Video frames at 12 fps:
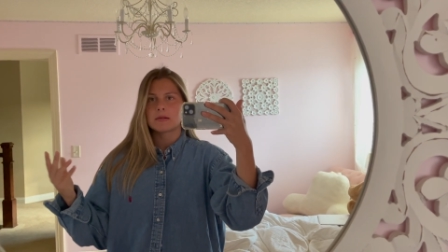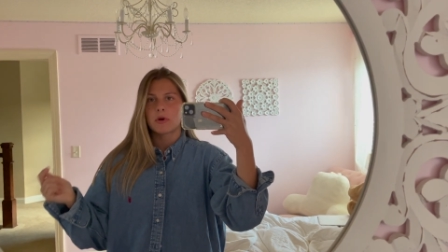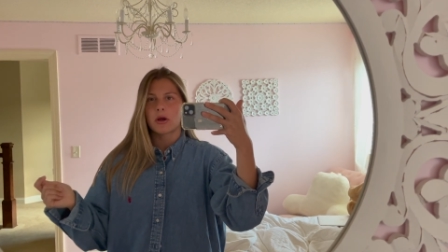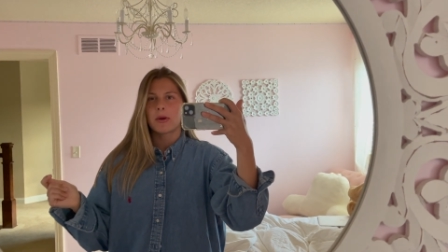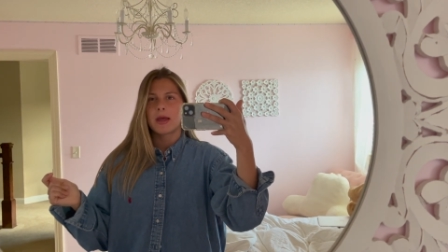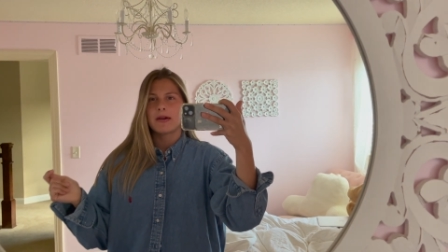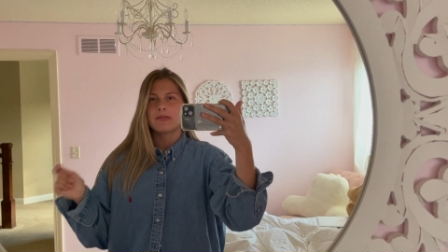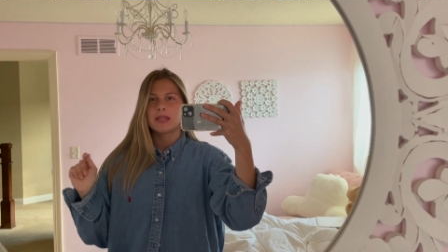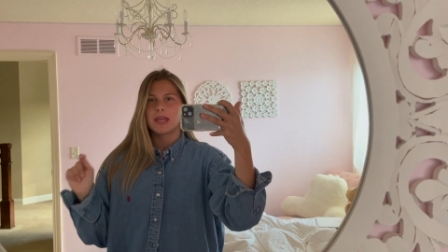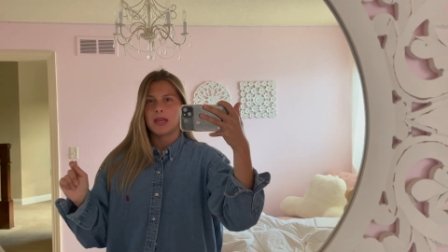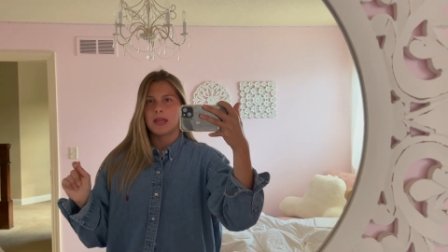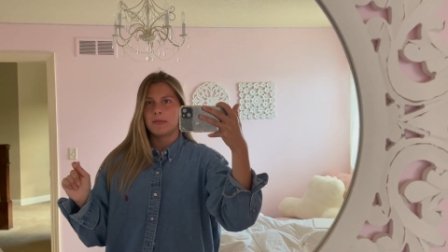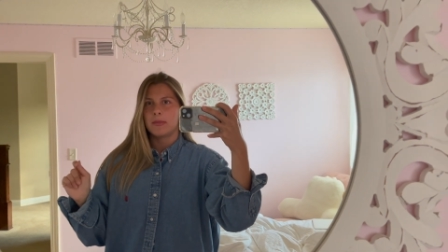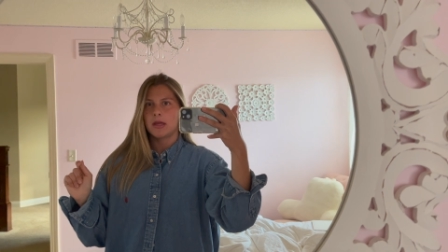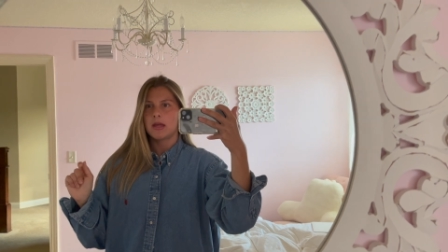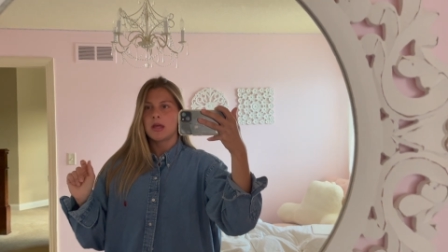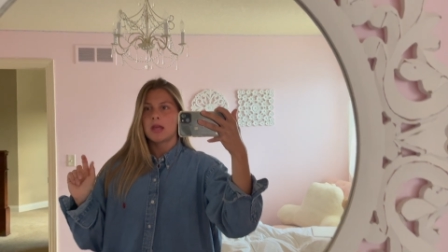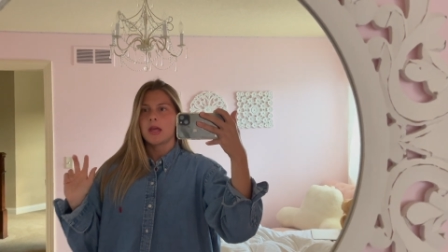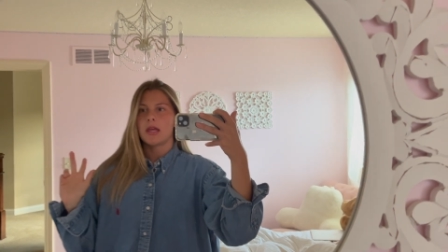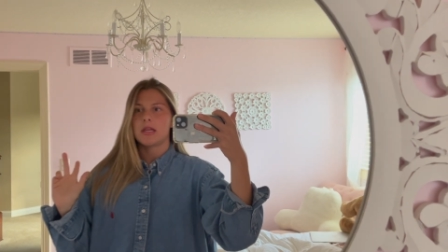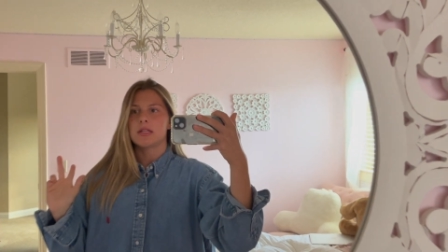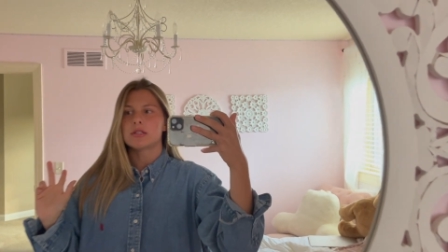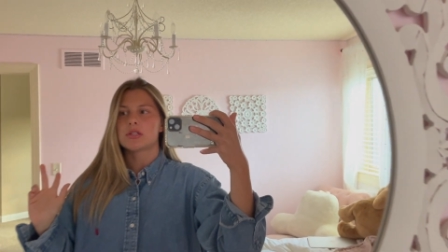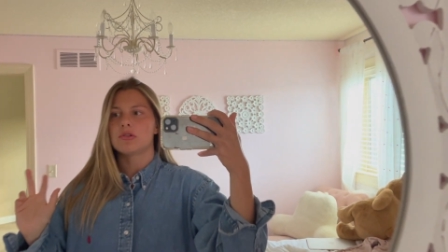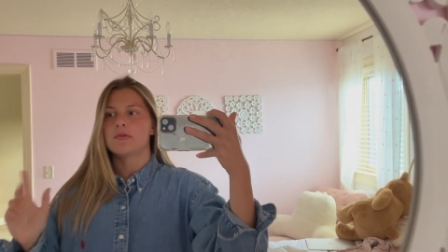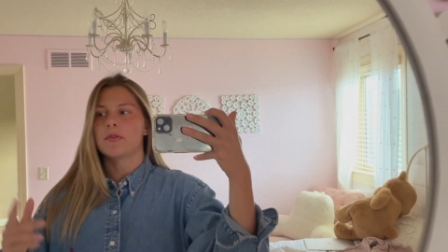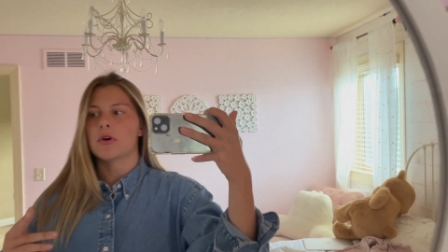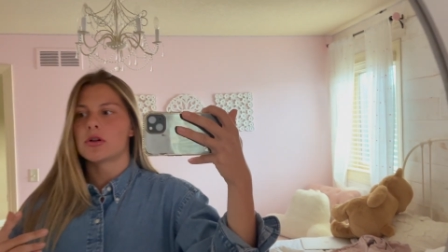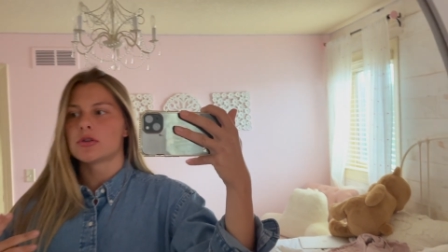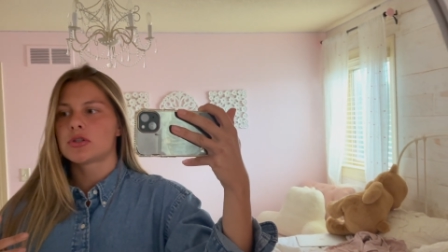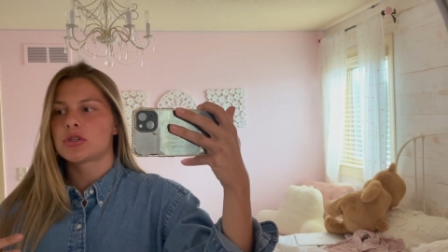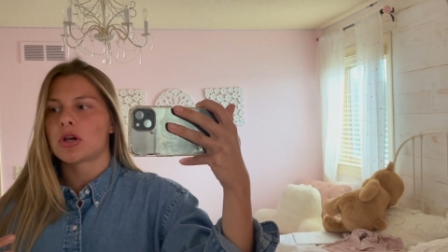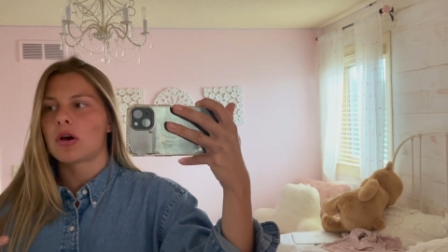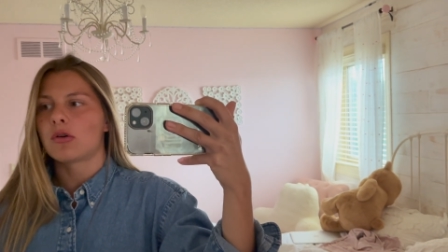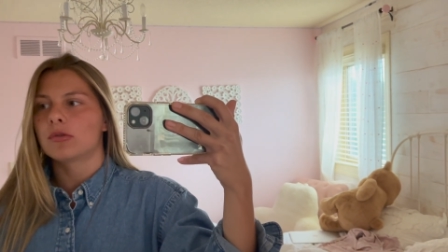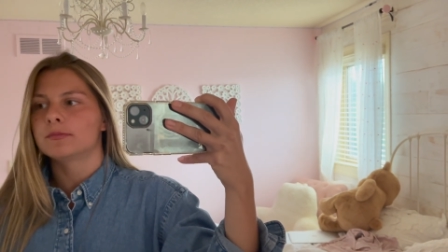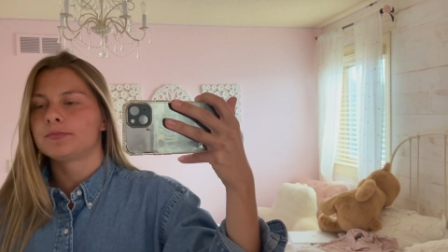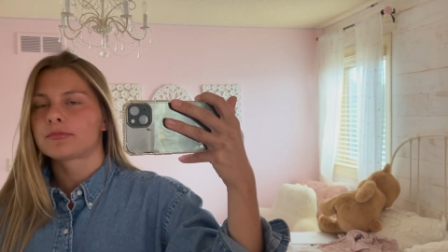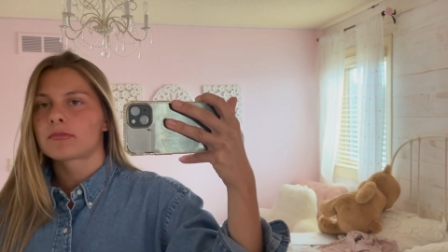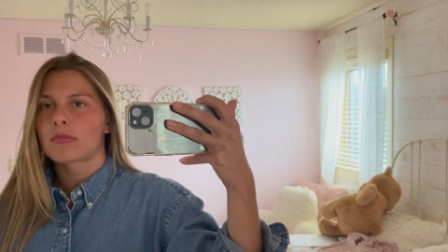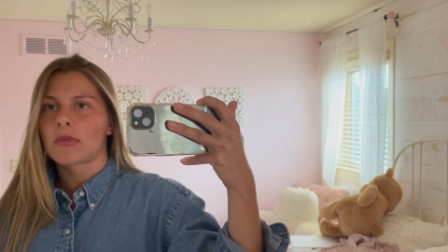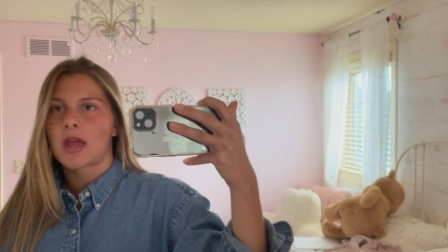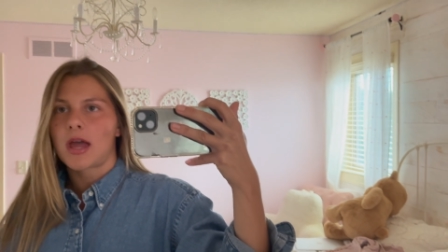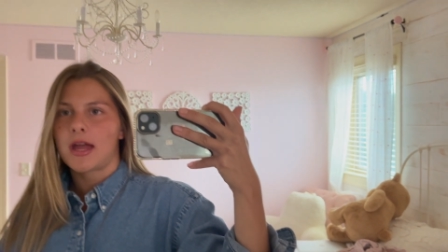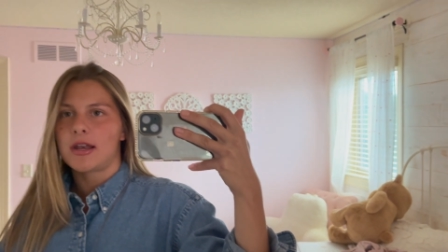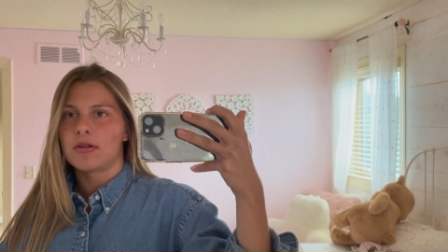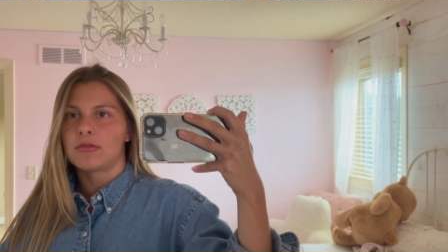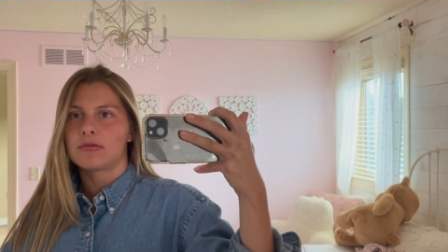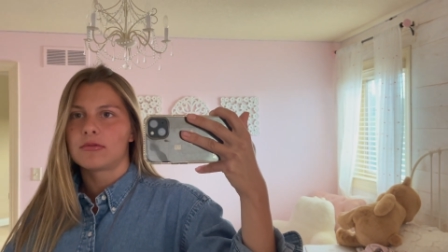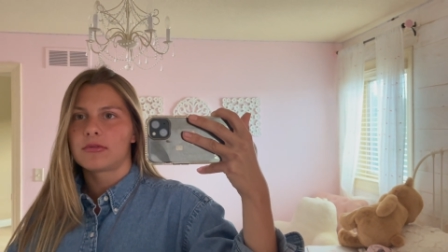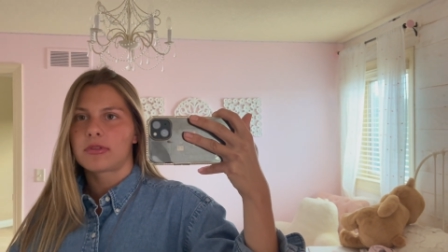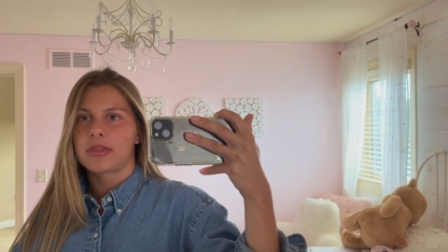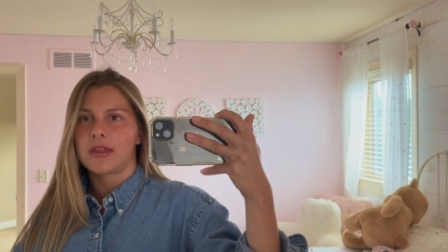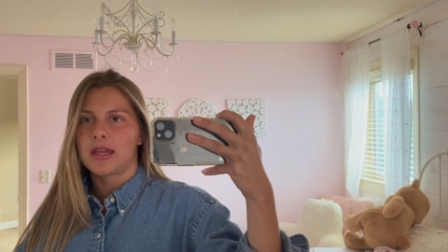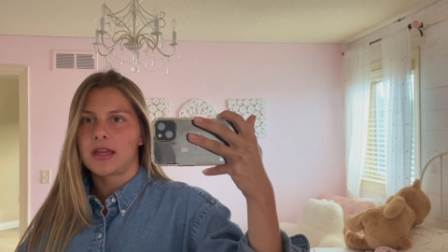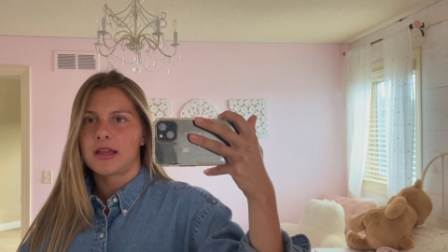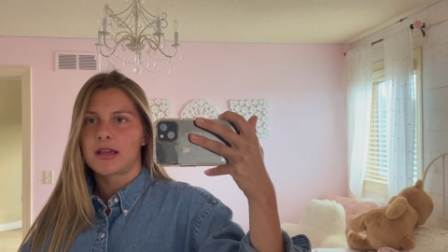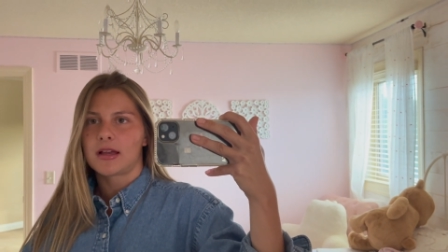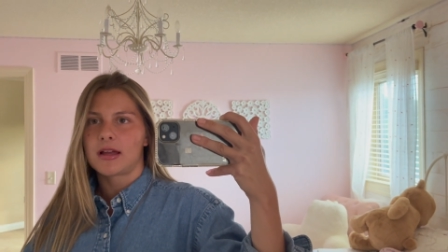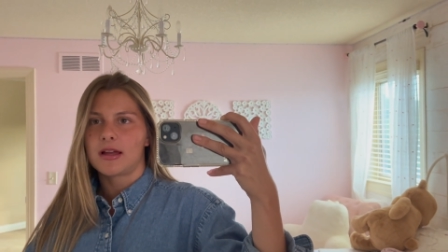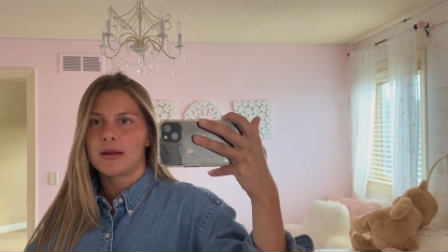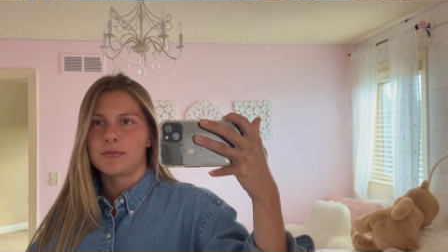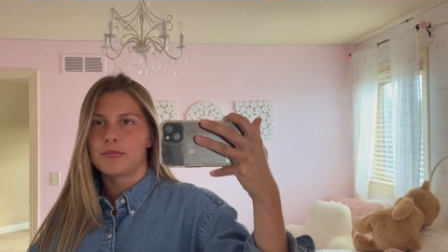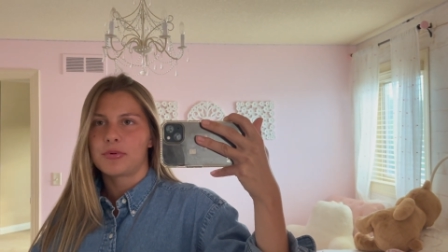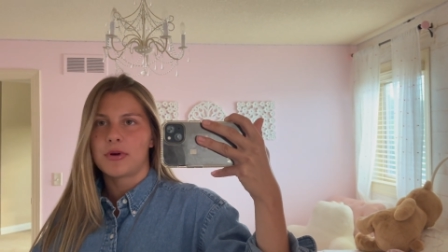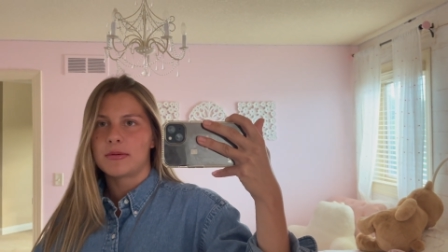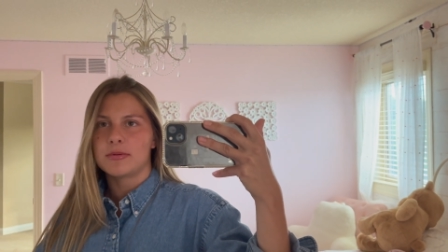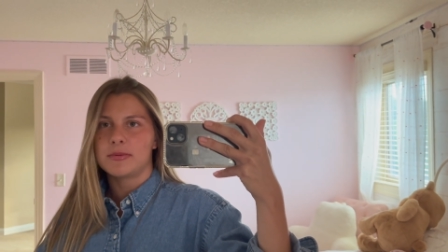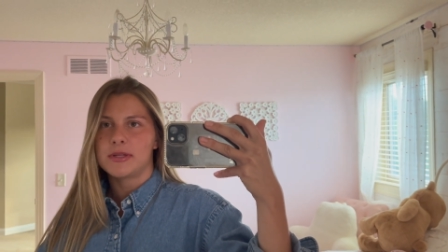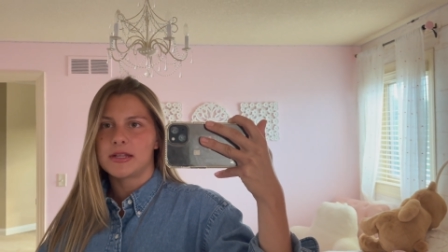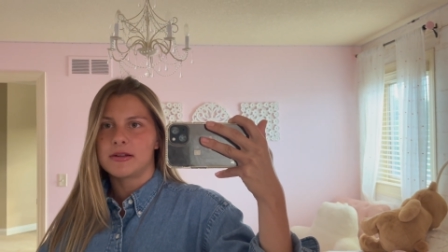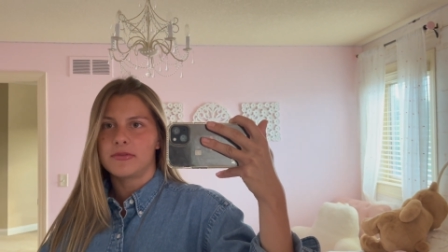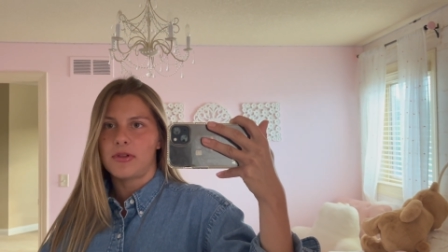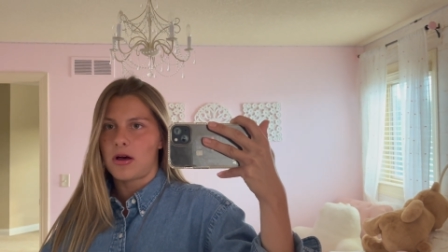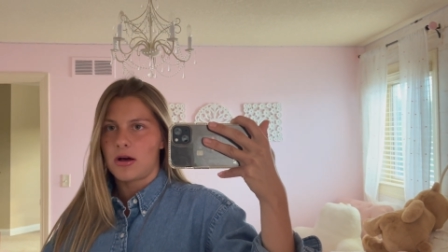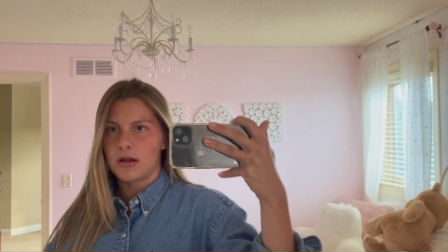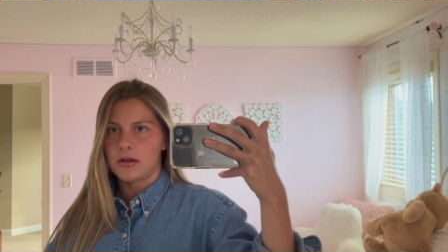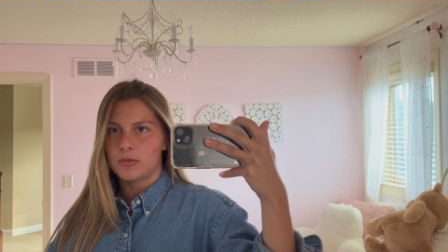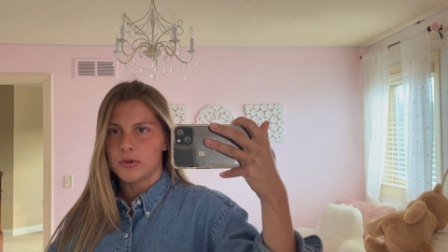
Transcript: Tomorrow I have a game in Sioux Falls, so I don't think I'm probably gonna vlog.